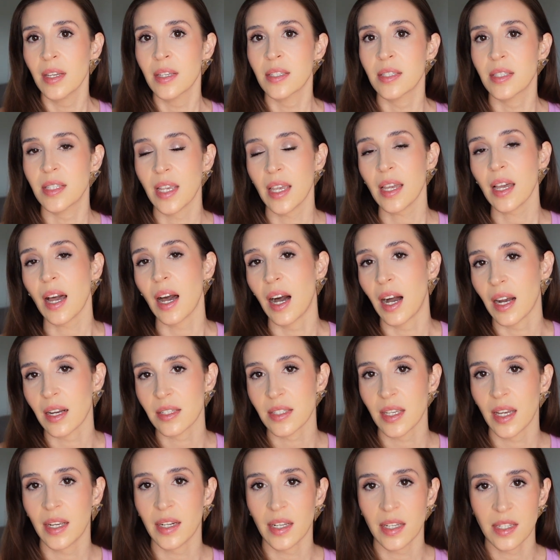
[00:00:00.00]
Zinc
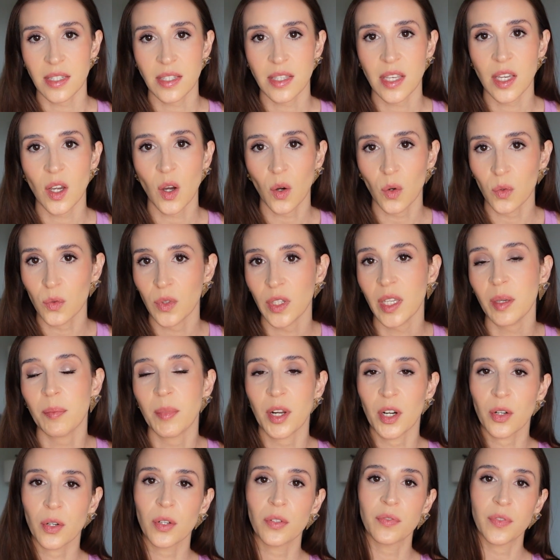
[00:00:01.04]
oxide is the only
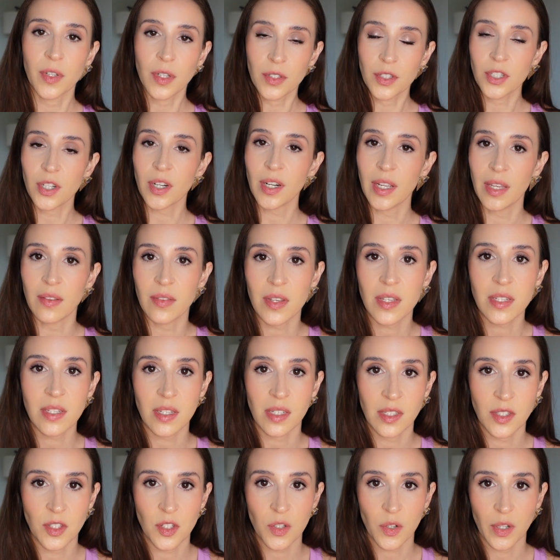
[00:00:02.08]
mineral filter in the
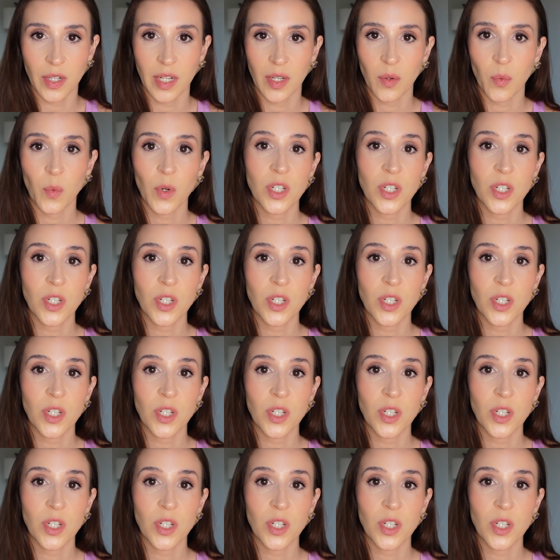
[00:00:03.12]
sunscreen,